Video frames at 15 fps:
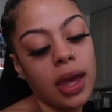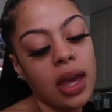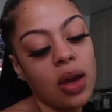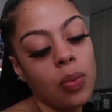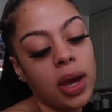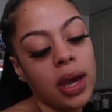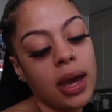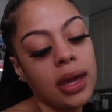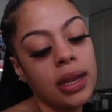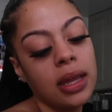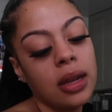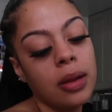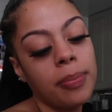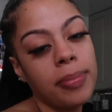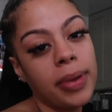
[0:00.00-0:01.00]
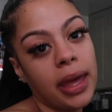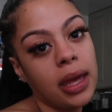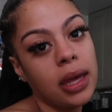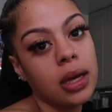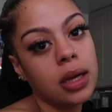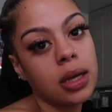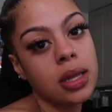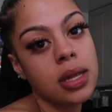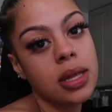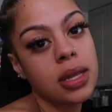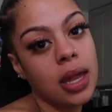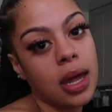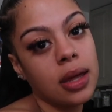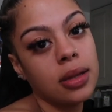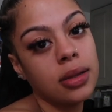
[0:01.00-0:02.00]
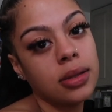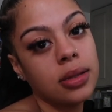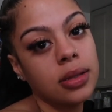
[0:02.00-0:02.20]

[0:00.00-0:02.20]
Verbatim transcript: Can't wait. I need a pink set.